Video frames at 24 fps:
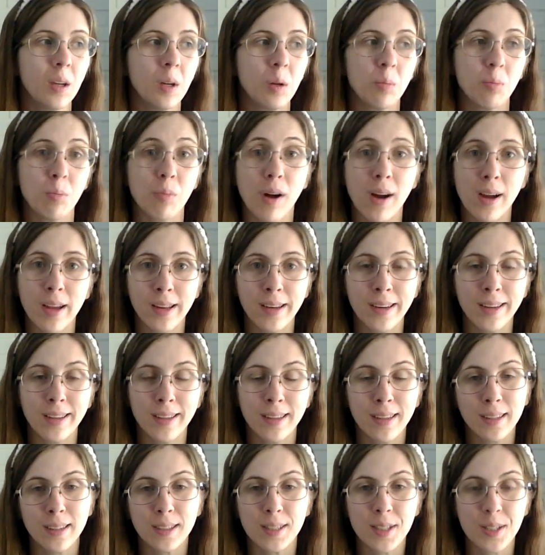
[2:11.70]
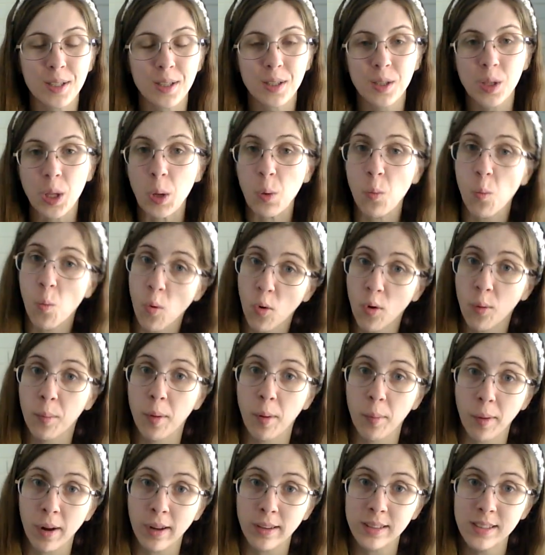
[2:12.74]
but it is the warmer
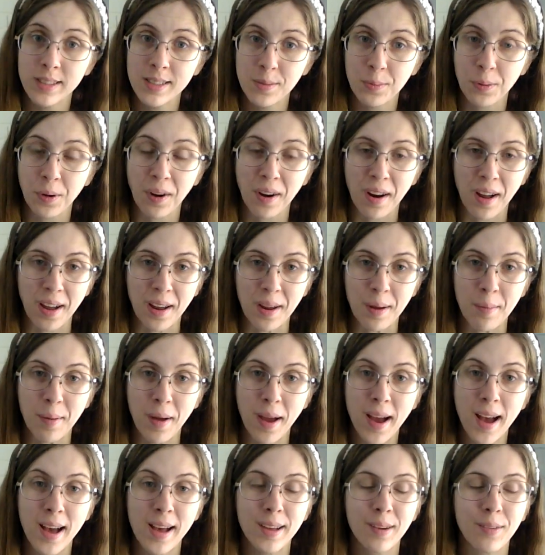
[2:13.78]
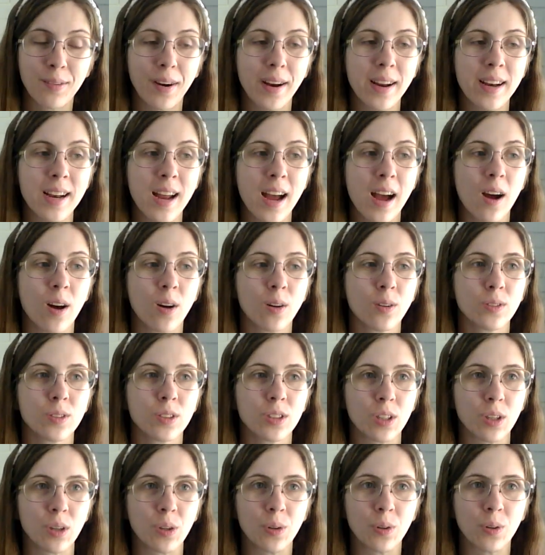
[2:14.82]
months where I am at right now,
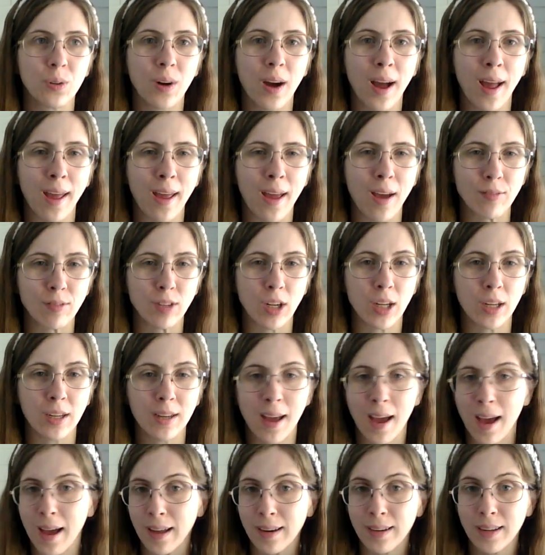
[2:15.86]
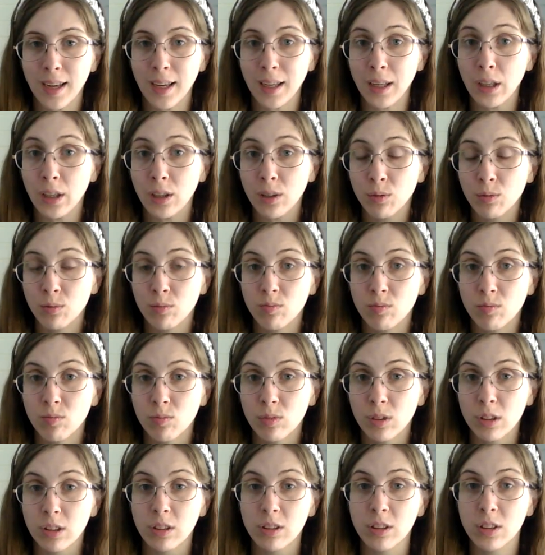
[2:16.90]
so I have not had a
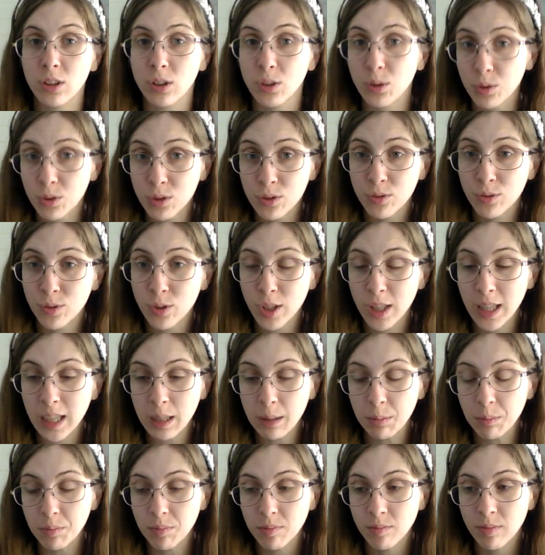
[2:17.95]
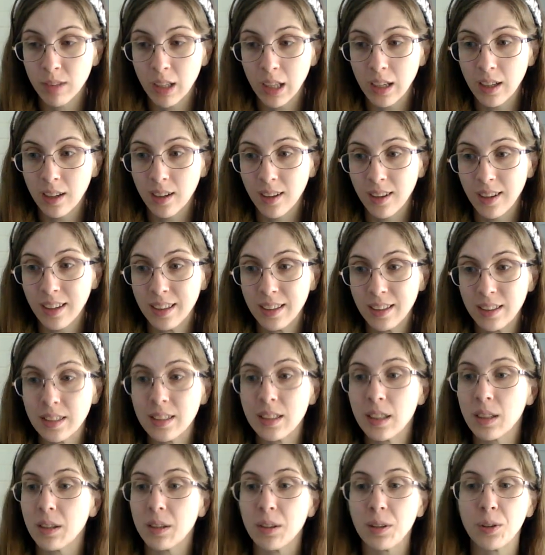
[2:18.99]
real use for them.
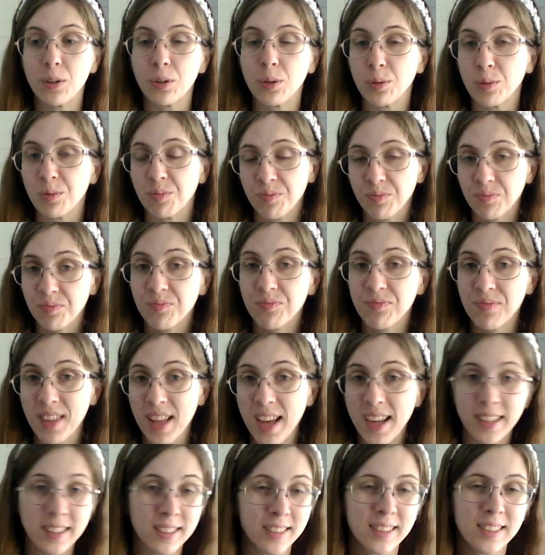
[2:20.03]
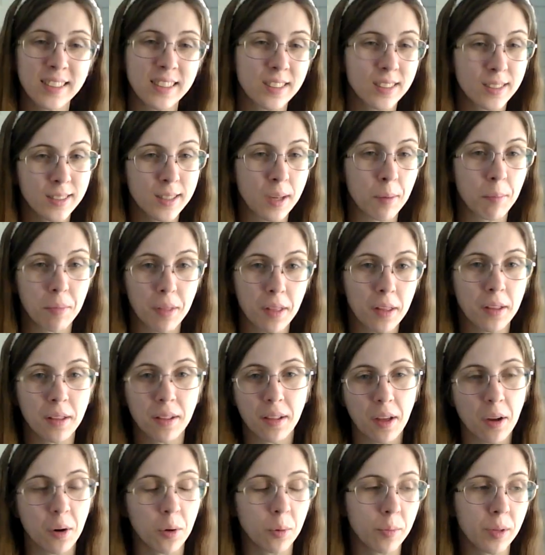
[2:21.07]
So that's still something
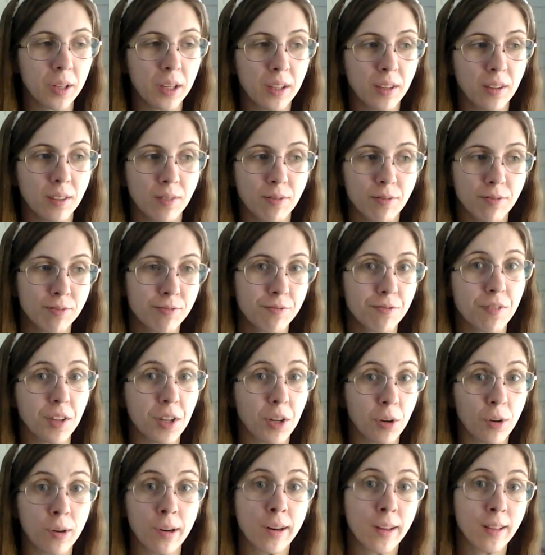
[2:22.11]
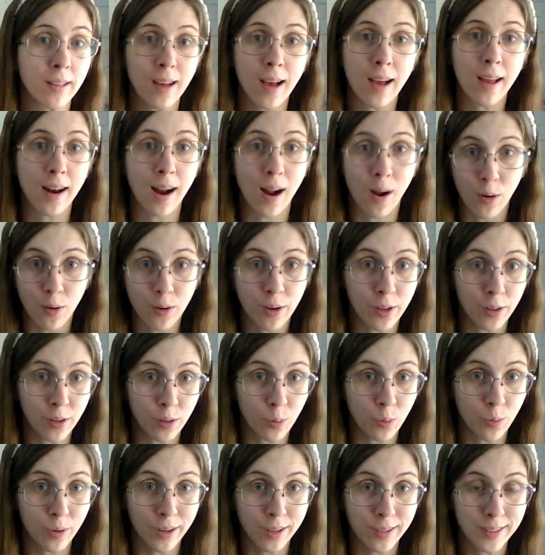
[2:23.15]
that'll be figuring that out in the
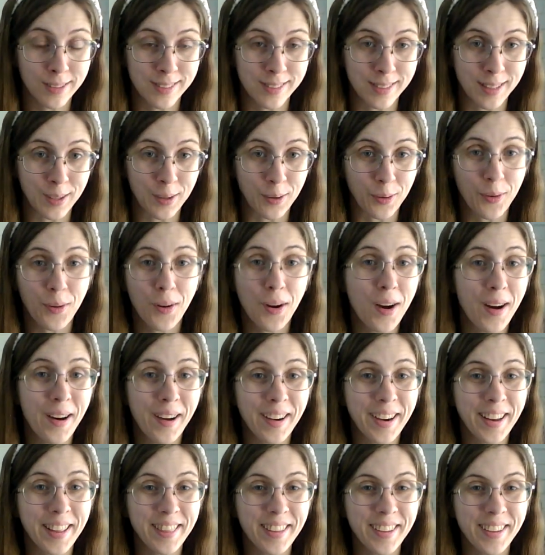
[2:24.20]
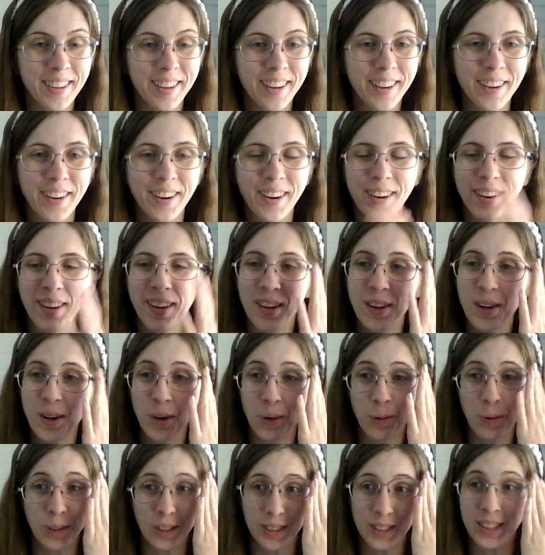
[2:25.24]
works later on in the year
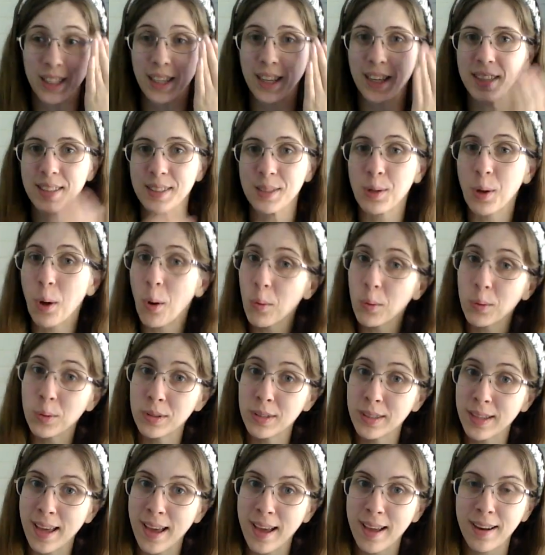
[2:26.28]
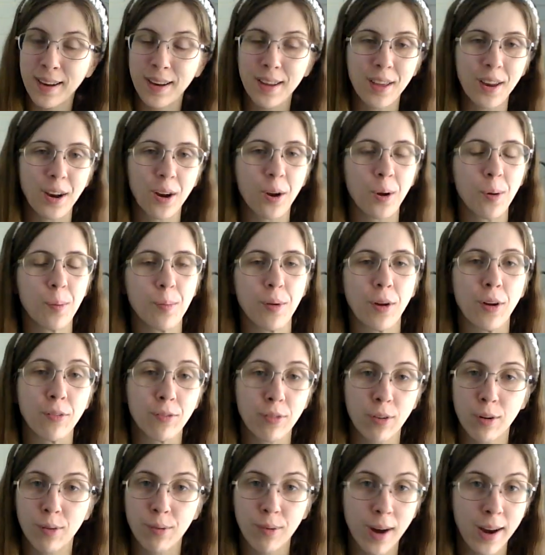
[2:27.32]
once it gets cold again, you know. But
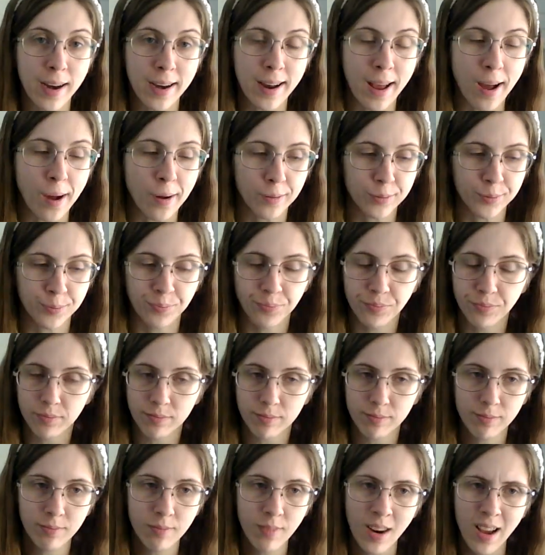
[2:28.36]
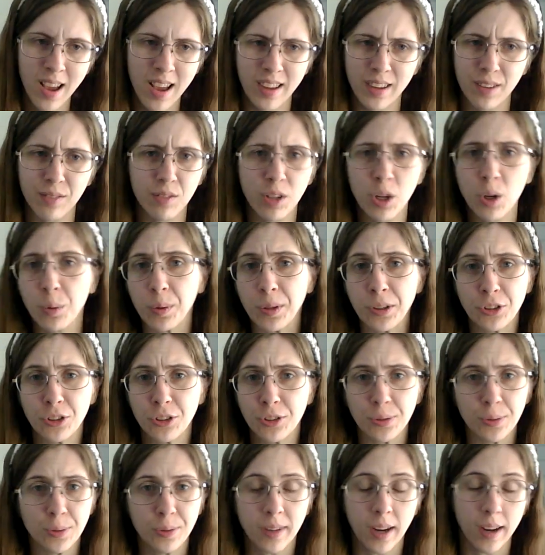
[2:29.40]
for right now, I have no
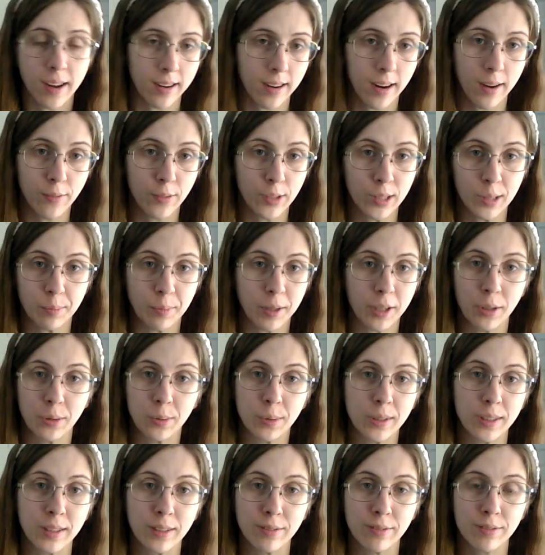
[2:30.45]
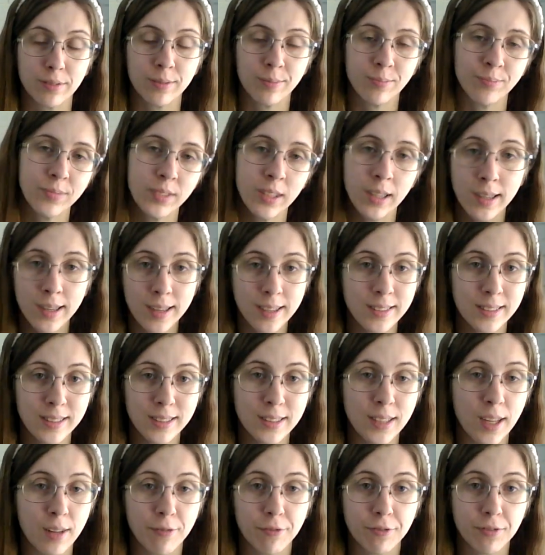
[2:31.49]
issue not having the microwave.
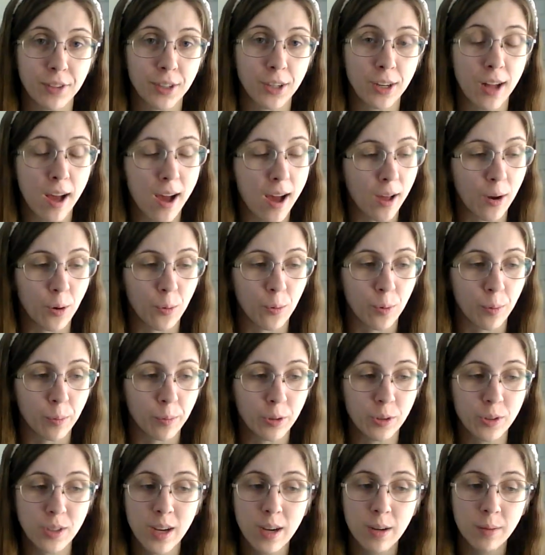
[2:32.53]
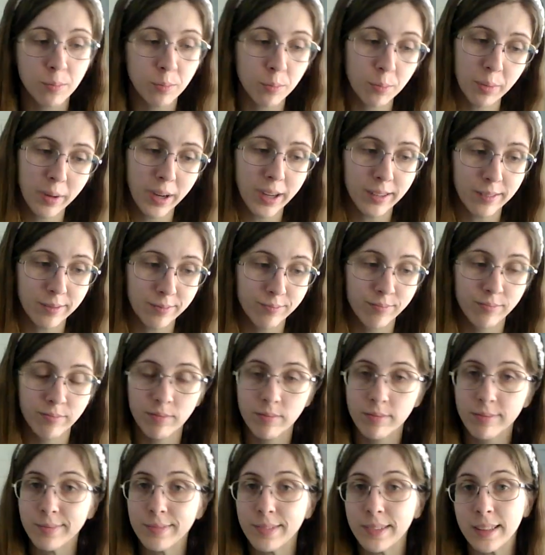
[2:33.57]
Still haven't figured out how to warm those up, but
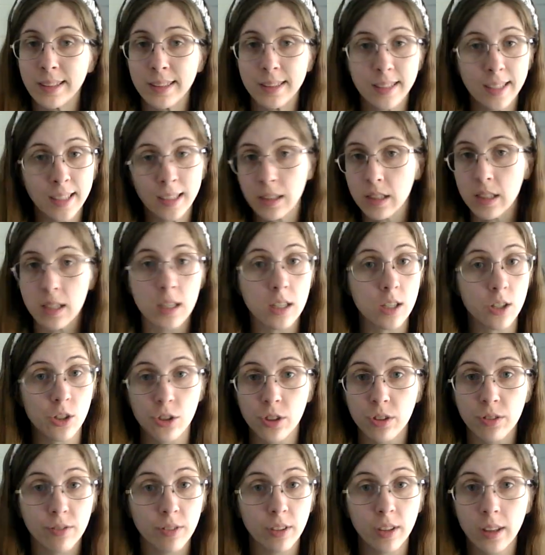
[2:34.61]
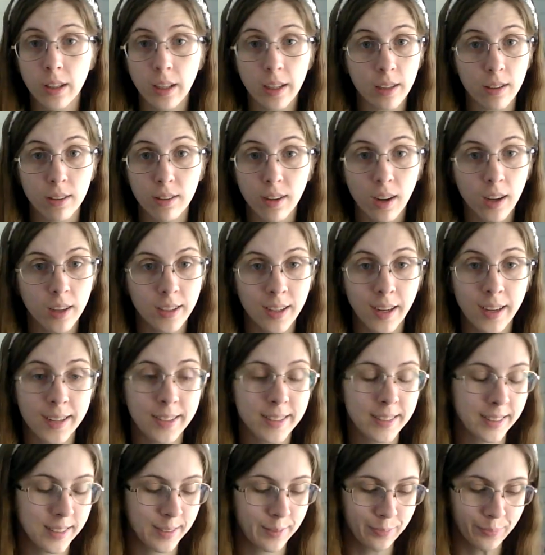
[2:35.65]
that's an issue for later on, guys.